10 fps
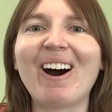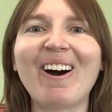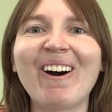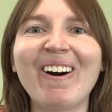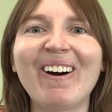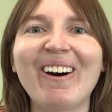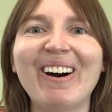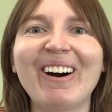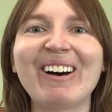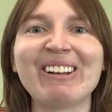
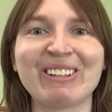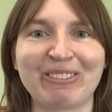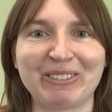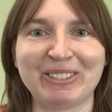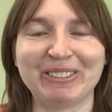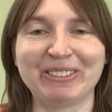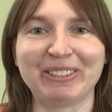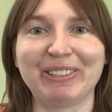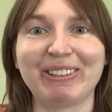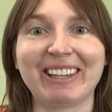All
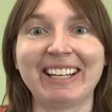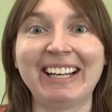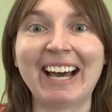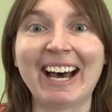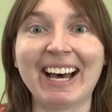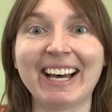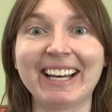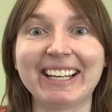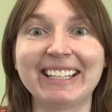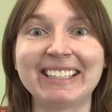through the
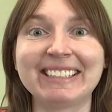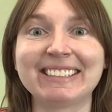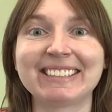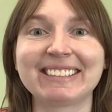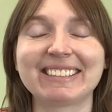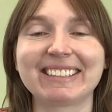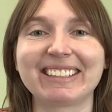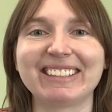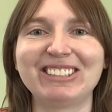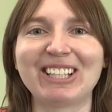night.
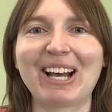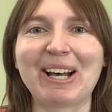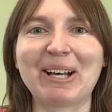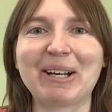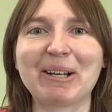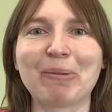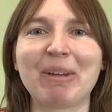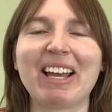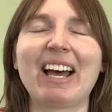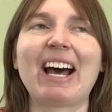Good job.
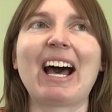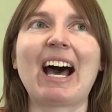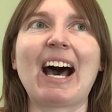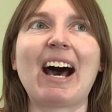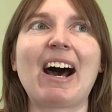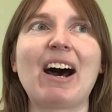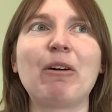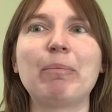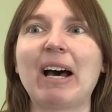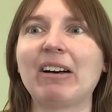How
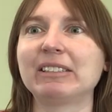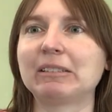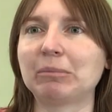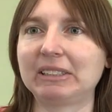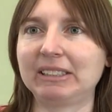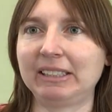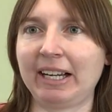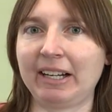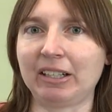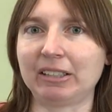about some
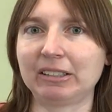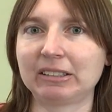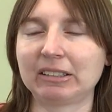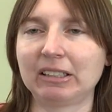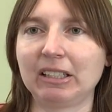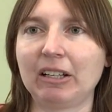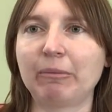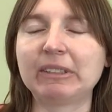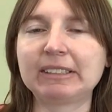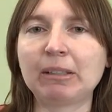stairs?
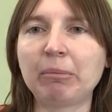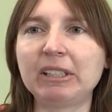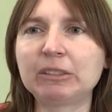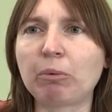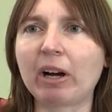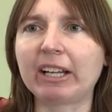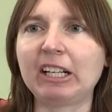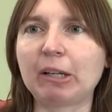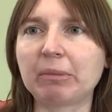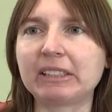When somebody's
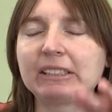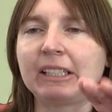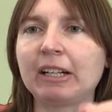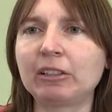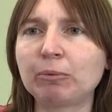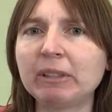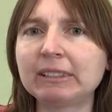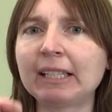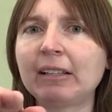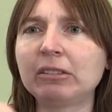walking up the stairs, what
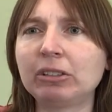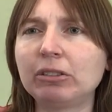sound